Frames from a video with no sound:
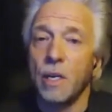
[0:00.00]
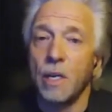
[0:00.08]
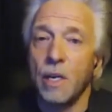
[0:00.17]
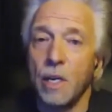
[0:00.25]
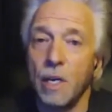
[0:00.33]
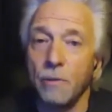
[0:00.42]

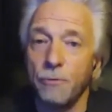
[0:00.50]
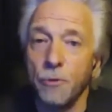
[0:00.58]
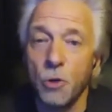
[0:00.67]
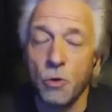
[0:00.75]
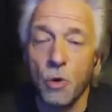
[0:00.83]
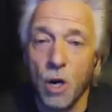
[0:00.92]
if
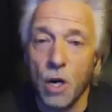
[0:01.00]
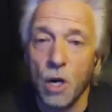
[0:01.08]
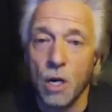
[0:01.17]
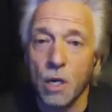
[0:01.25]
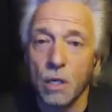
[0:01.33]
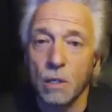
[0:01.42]
you
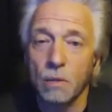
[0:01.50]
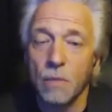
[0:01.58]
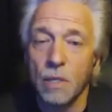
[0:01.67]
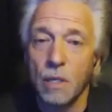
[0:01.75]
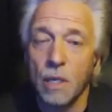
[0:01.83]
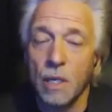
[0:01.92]
are
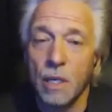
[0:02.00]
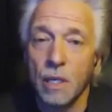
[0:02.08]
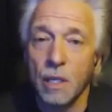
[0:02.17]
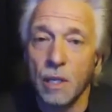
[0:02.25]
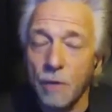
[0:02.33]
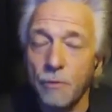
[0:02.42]

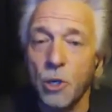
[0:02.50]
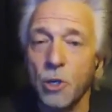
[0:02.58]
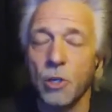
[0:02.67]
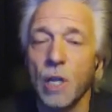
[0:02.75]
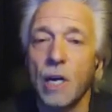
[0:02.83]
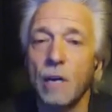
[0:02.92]
living your
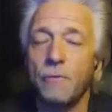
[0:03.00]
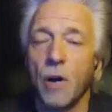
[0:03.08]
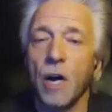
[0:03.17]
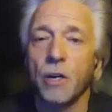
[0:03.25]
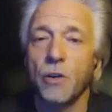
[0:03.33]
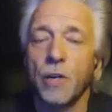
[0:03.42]
life
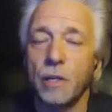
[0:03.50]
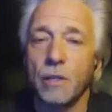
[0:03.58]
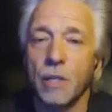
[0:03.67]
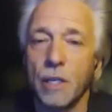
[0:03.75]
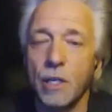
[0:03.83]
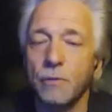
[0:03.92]
honoring the
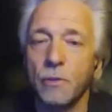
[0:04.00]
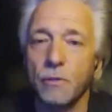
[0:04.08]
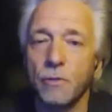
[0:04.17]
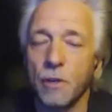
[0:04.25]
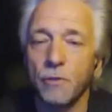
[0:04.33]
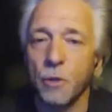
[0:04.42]
gift
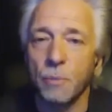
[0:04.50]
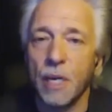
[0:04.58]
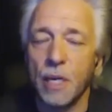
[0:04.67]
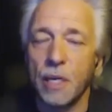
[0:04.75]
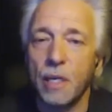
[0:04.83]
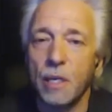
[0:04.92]
of your
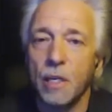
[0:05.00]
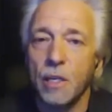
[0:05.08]
body,